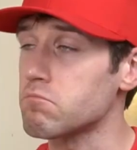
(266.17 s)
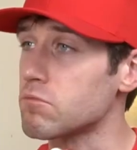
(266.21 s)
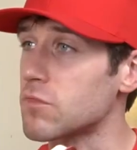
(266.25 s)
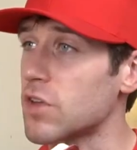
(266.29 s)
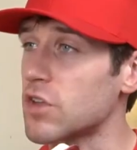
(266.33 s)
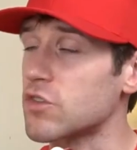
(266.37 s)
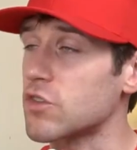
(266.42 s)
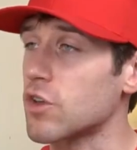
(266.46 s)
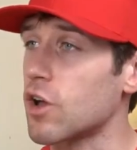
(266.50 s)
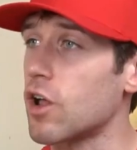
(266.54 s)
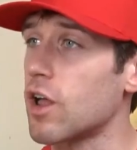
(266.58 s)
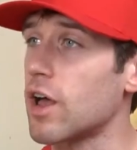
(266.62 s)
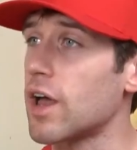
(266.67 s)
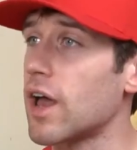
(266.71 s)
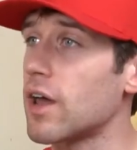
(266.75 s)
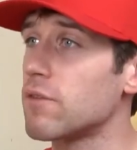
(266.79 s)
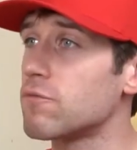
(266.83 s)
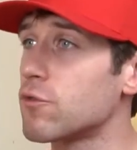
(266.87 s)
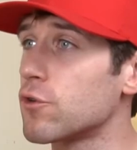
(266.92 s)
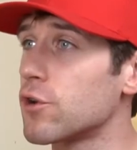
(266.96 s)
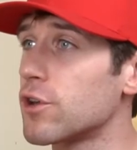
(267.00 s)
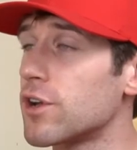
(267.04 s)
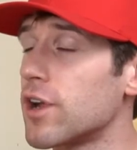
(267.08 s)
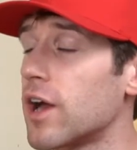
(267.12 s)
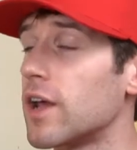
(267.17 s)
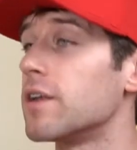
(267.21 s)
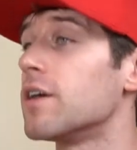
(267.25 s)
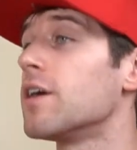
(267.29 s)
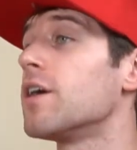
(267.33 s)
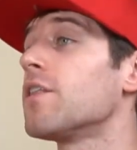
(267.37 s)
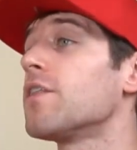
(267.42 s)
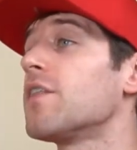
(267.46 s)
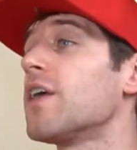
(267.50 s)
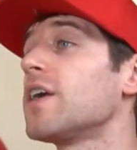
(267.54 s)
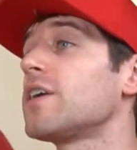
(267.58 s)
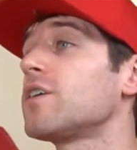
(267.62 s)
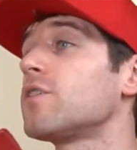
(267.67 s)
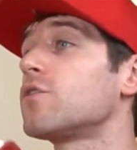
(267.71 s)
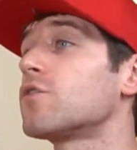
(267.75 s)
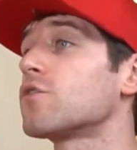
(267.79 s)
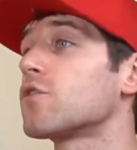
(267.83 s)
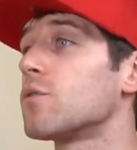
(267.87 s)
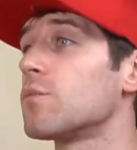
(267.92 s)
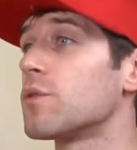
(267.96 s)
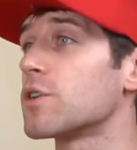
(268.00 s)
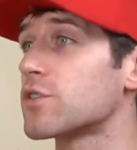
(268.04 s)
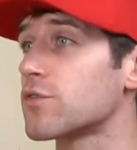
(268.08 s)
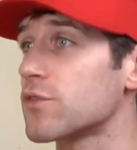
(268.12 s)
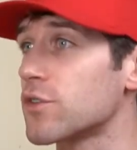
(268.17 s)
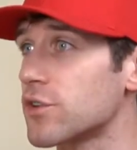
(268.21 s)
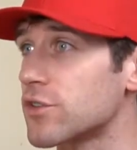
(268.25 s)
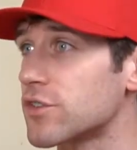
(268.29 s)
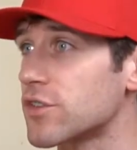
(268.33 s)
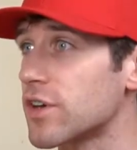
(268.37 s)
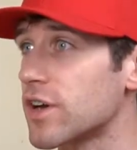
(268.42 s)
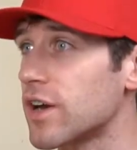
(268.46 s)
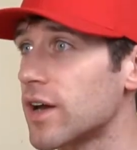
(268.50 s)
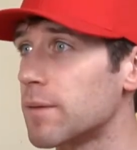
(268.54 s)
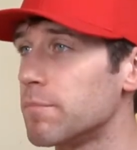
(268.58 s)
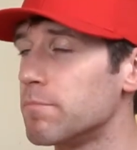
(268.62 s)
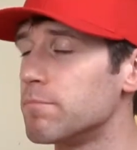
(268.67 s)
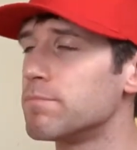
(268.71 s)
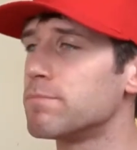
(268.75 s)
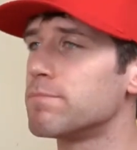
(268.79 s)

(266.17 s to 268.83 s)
That's all I had for you tonight. Thank you so much for your time.